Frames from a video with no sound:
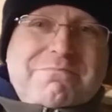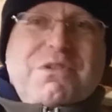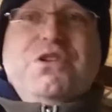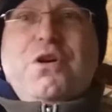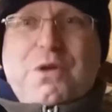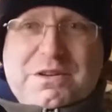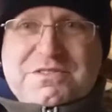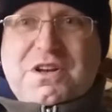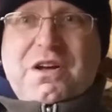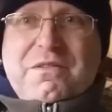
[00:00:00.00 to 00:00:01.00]
manured
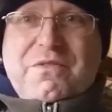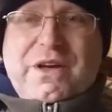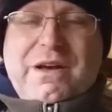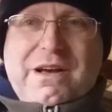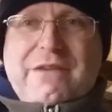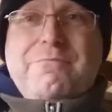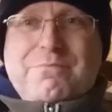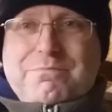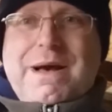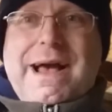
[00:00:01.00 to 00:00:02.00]
certain
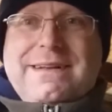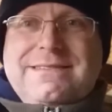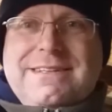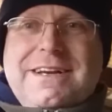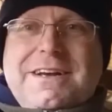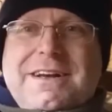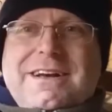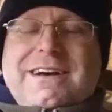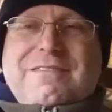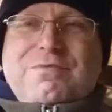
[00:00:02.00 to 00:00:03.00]
beds,
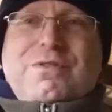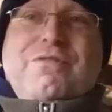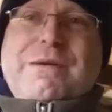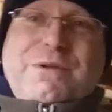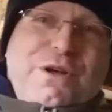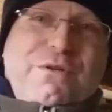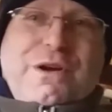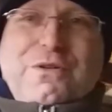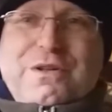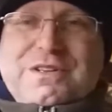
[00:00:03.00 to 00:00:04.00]
I've put green manure in
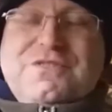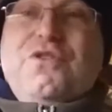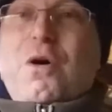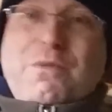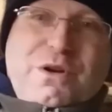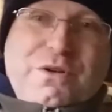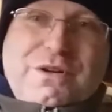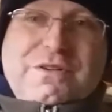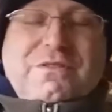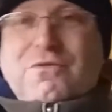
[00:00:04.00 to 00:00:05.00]
others, not
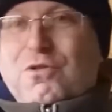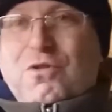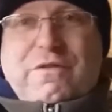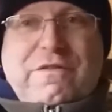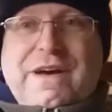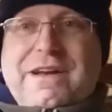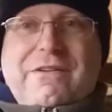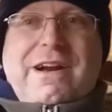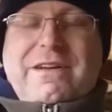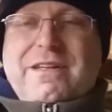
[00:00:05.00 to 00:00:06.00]
manured or fed
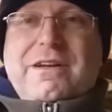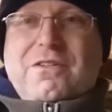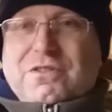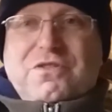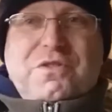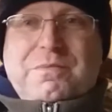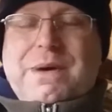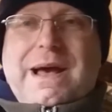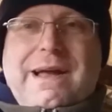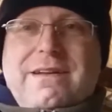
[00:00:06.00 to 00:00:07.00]
or anything on another
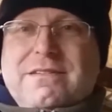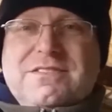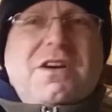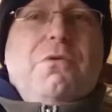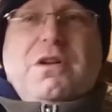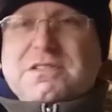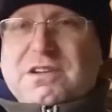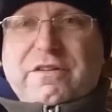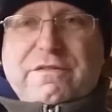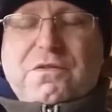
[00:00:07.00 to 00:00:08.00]
bed, and so on and
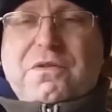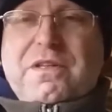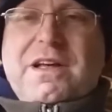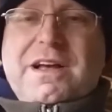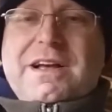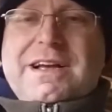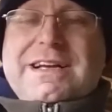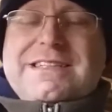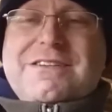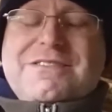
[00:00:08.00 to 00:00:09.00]
so forth.
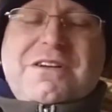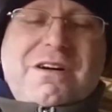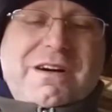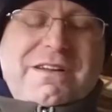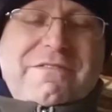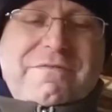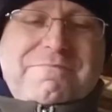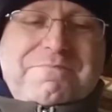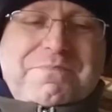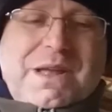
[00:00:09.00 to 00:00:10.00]
So it's kind of
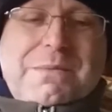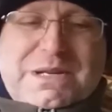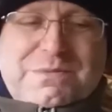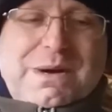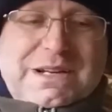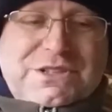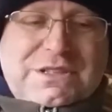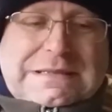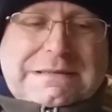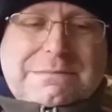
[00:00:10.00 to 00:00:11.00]
a mishmash,
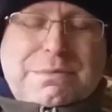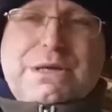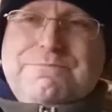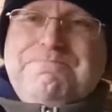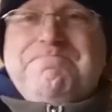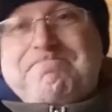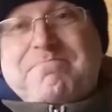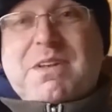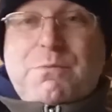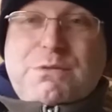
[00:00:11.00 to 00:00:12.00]
but
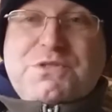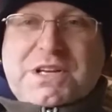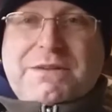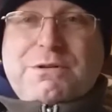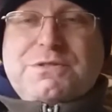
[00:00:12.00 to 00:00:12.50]
we'll see.